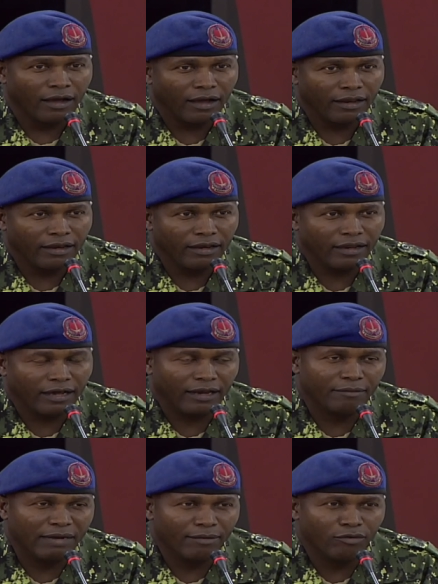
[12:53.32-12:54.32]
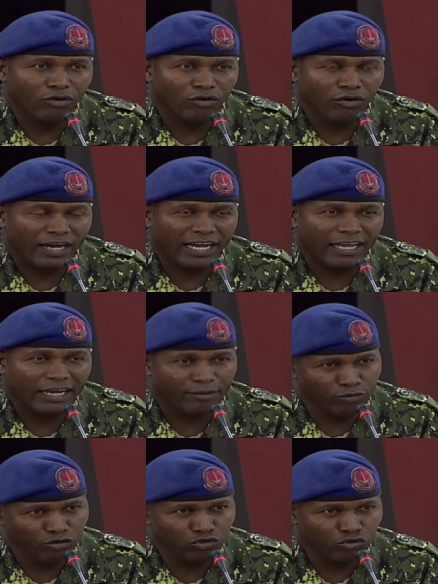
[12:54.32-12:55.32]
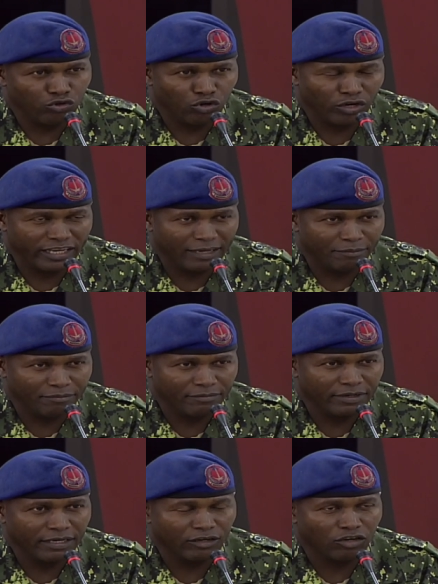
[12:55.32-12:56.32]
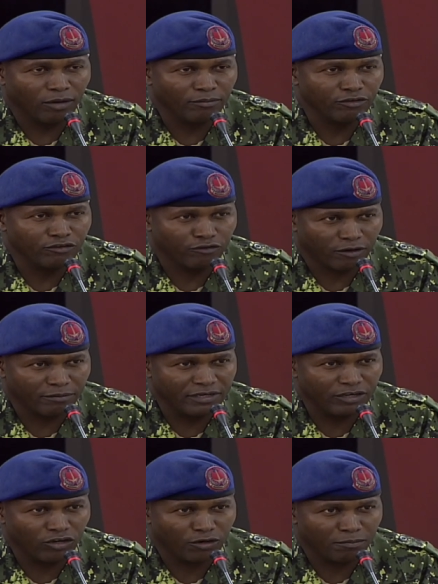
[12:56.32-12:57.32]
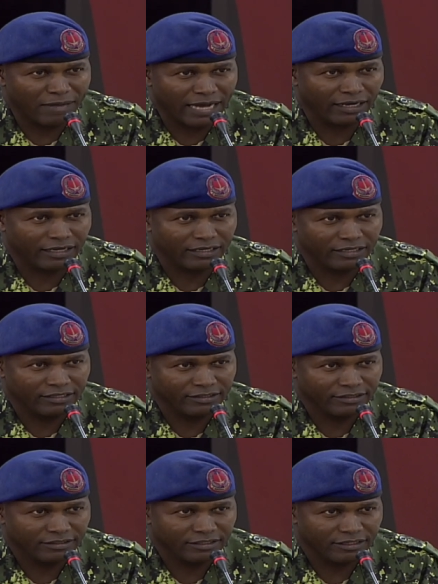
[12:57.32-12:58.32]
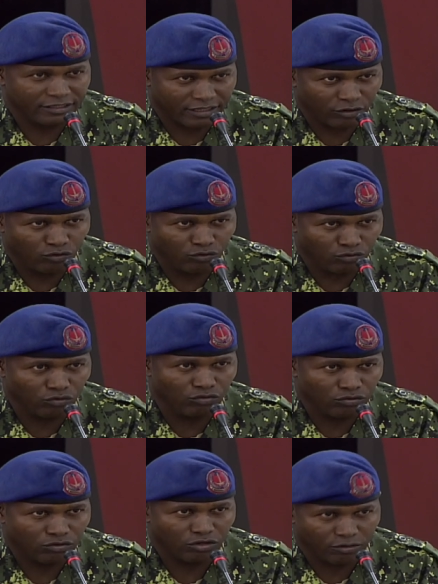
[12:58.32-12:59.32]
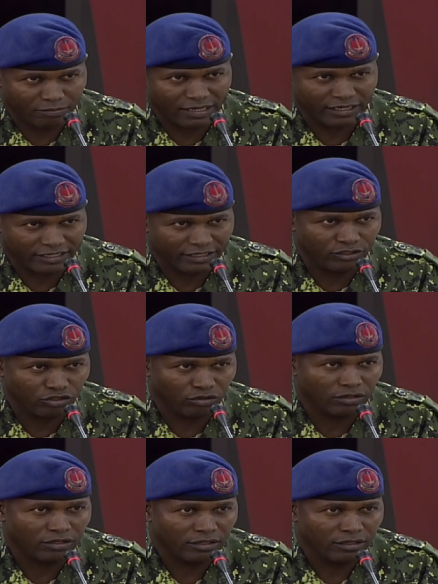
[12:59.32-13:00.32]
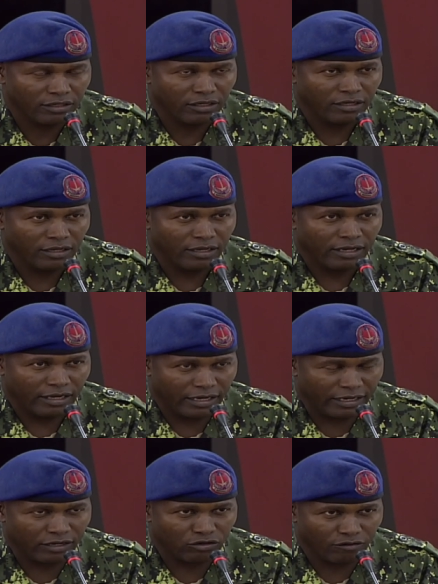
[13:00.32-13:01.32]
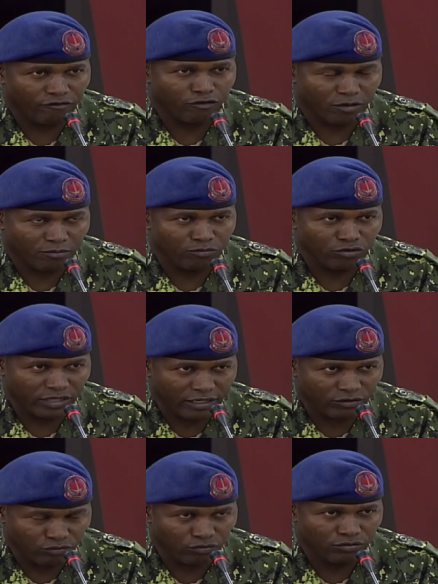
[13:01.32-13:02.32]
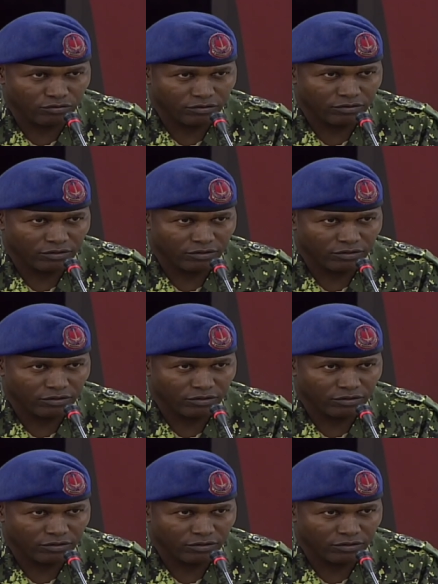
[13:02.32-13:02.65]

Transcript: And Almamo, I happen to know him. He comes from the North Bank, Sitanunku, North Bank region. I come from Bunyadu,